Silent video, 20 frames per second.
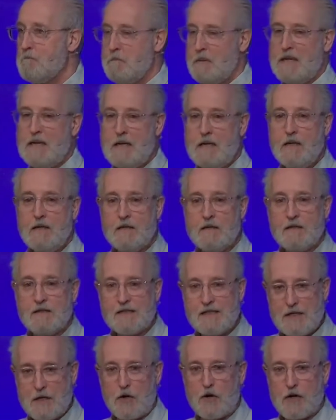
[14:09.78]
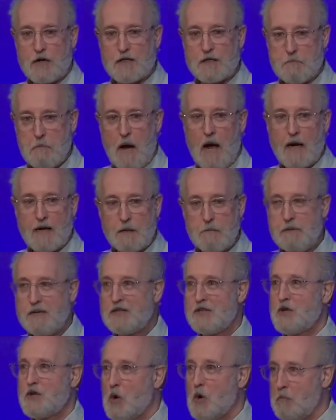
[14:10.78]
Be serious-minded. Be
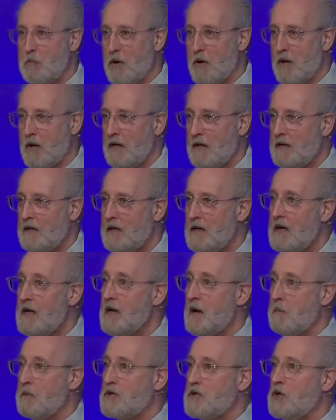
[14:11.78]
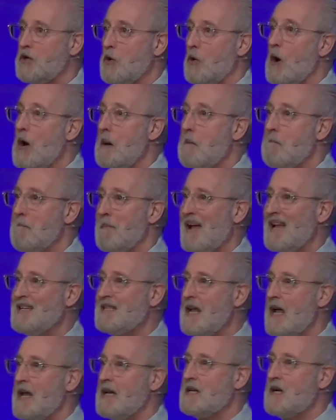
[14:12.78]
sober. Number two,
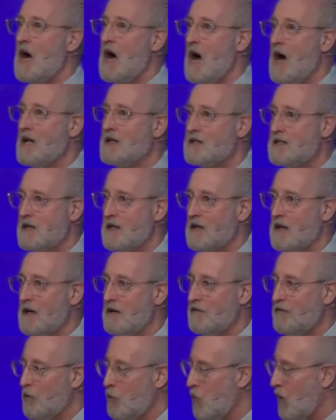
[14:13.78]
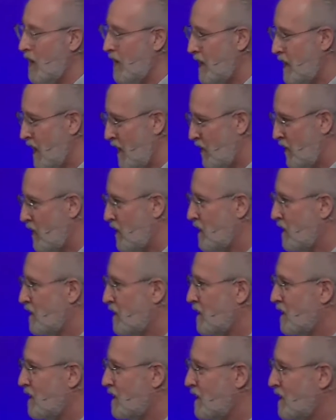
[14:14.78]
maintain constant love for one another.
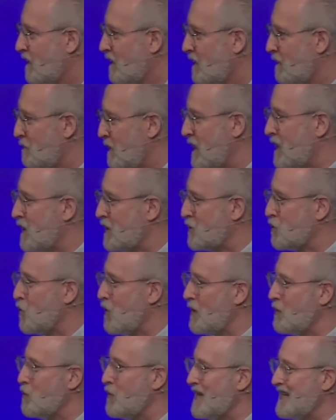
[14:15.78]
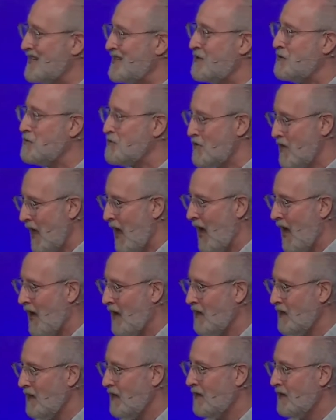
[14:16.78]
Because when we do
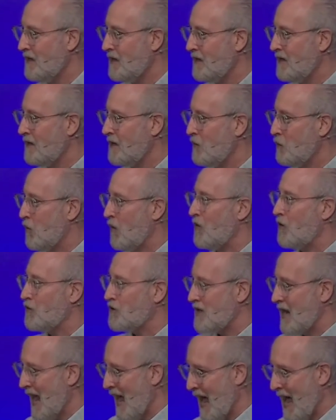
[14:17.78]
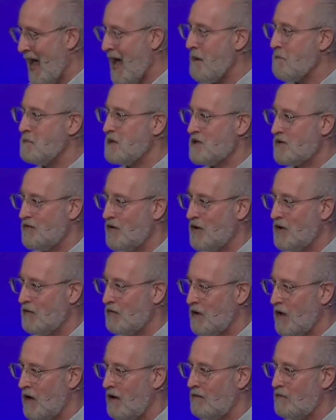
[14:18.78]
that, when there's an atmosphere
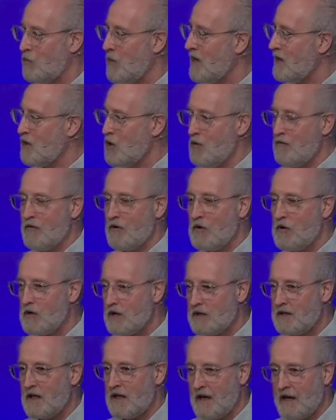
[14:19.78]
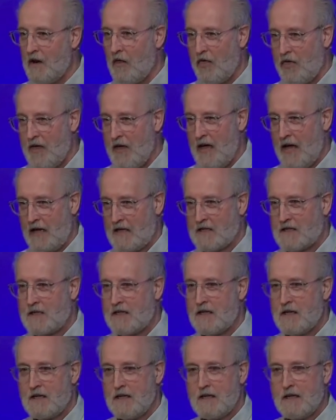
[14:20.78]
of love, we can overlook the little things.
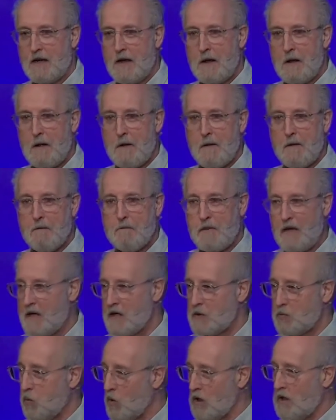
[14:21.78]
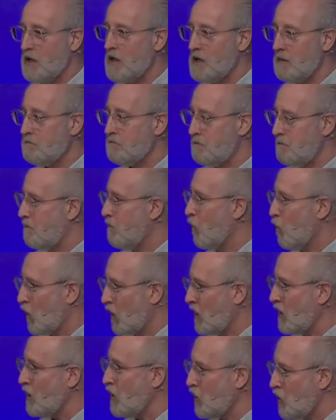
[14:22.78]
Because we're
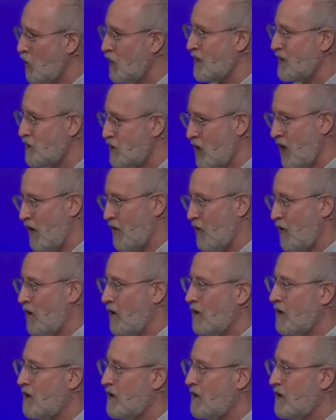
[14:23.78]
gonna hurt each other.